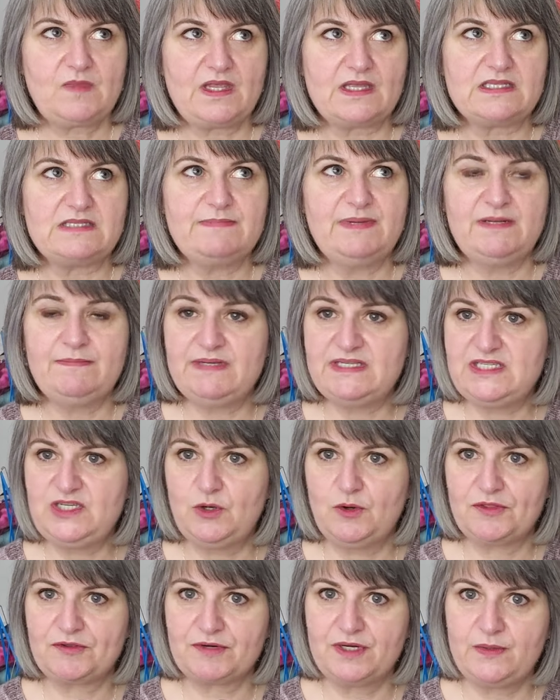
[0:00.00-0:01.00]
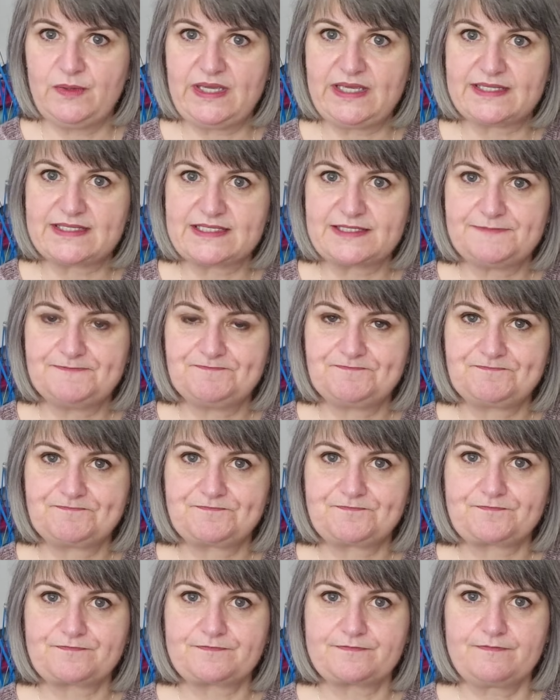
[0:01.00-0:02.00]
It's been a busy old three weeks.
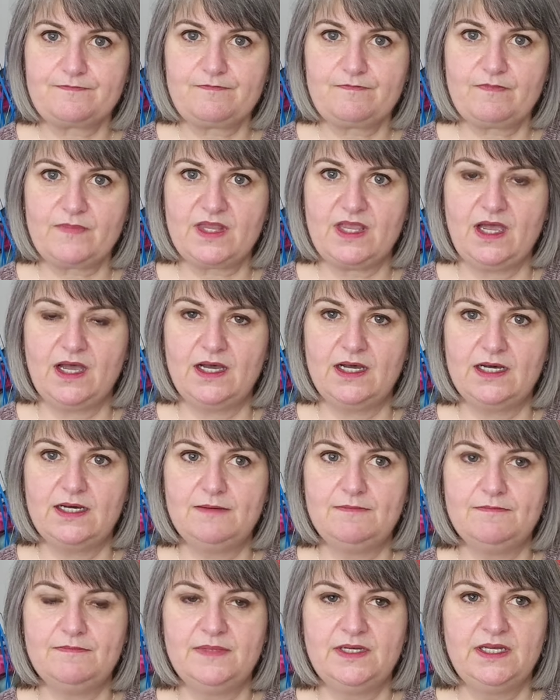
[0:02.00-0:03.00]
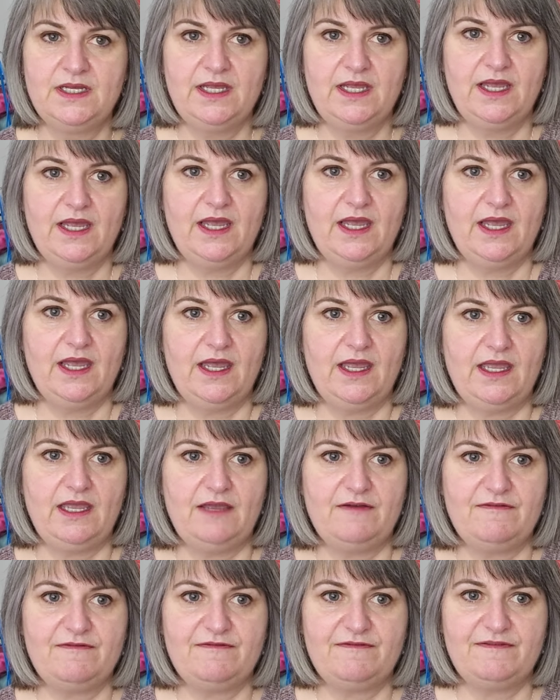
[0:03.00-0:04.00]
Um,
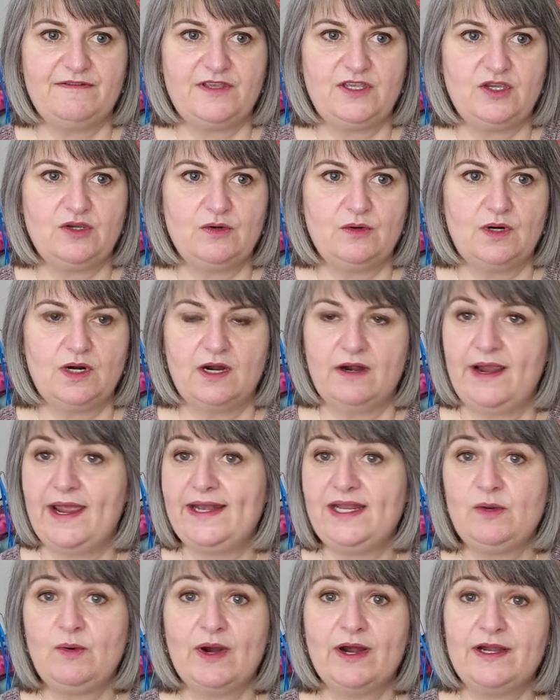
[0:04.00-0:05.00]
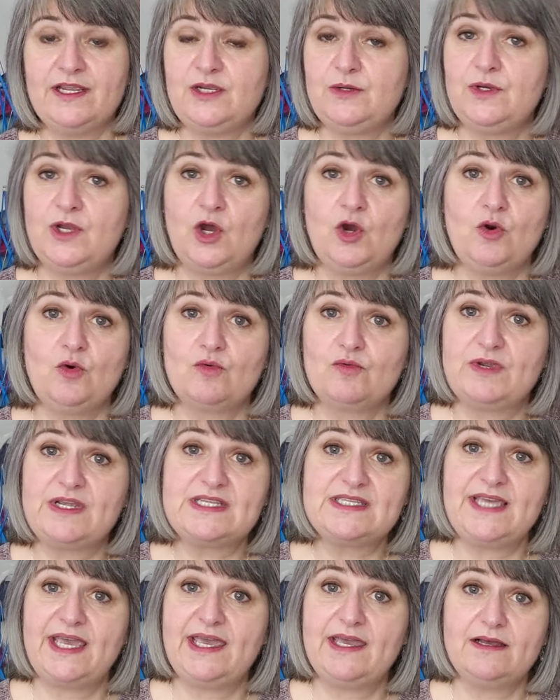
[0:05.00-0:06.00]
if you are anywhere, you know
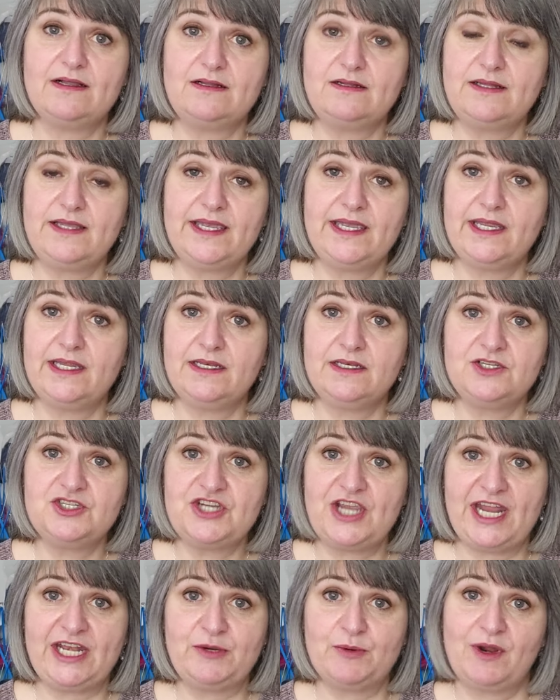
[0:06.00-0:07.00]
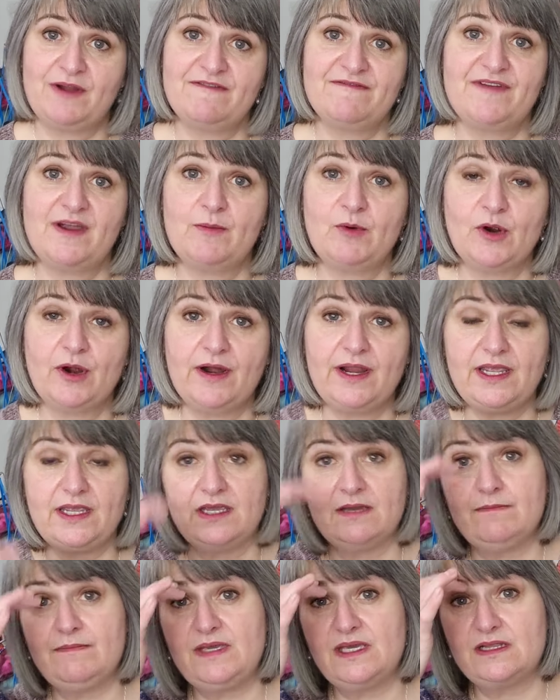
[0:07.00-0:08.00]
retail in January and February
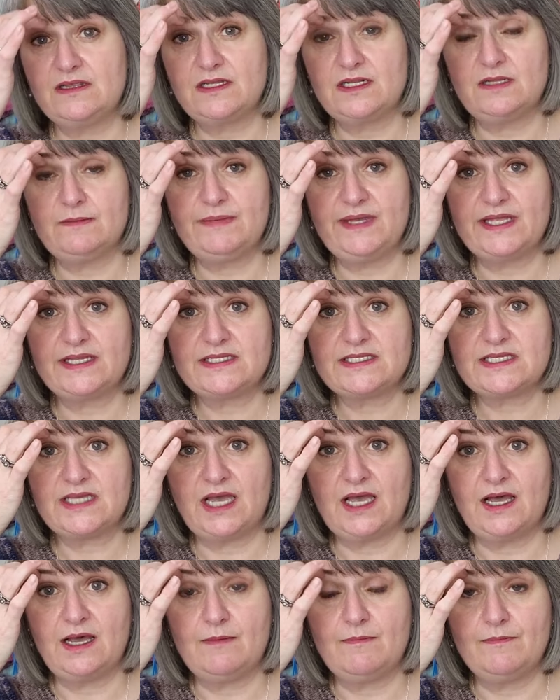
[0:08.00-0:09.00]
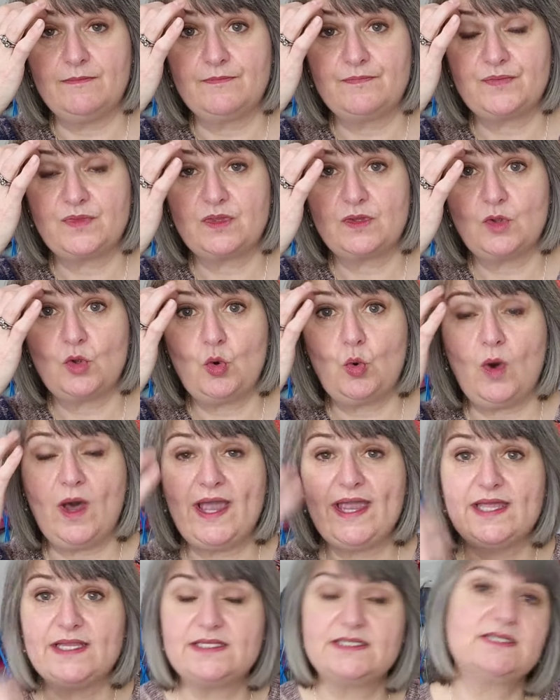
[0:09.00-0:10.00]
can be a little bit um,
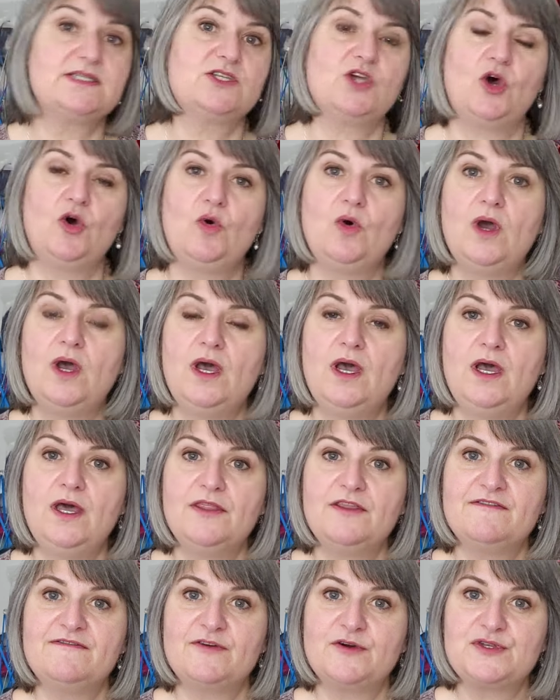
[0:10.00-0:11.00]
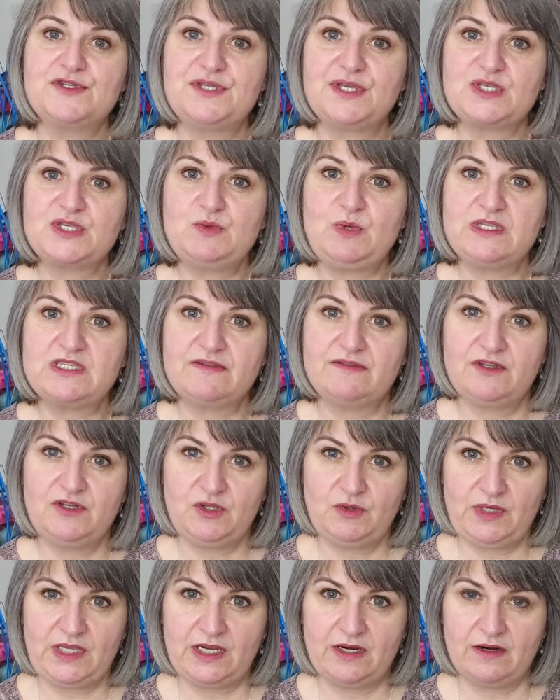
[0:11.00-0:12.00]
quiet. So the first six weeks of the
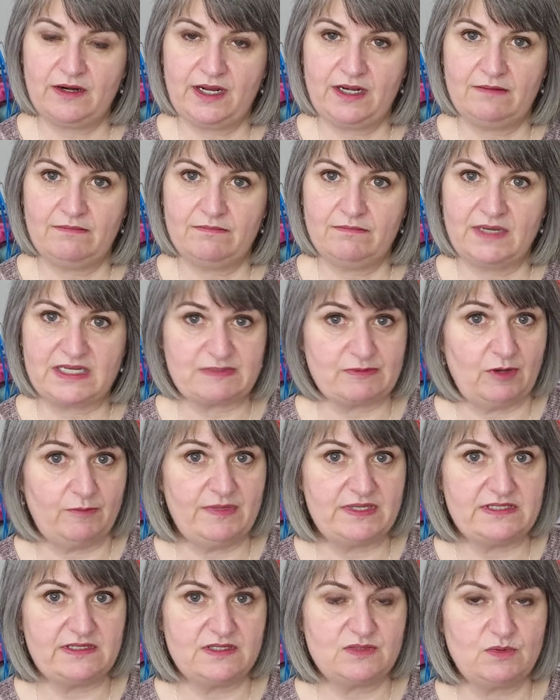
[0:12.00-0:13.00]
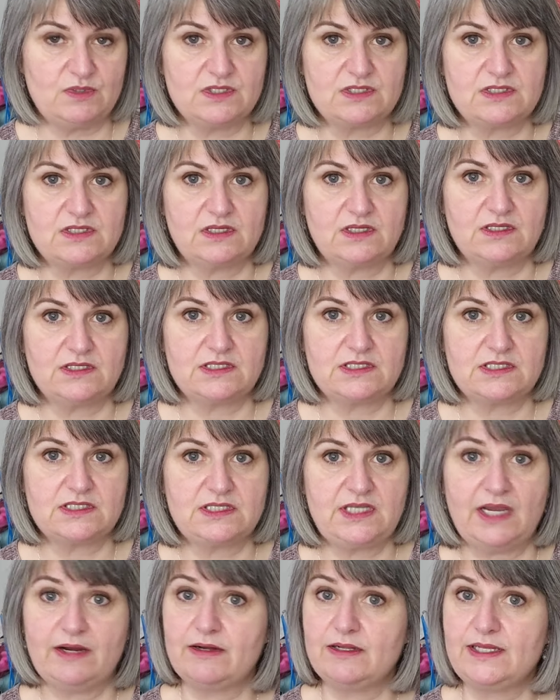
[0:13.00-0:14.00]
new year in my small business was
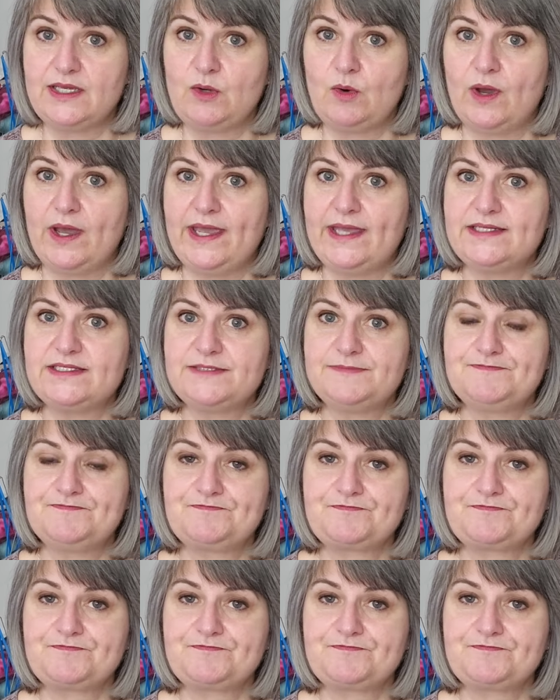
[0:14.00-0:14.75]
scarily quiet.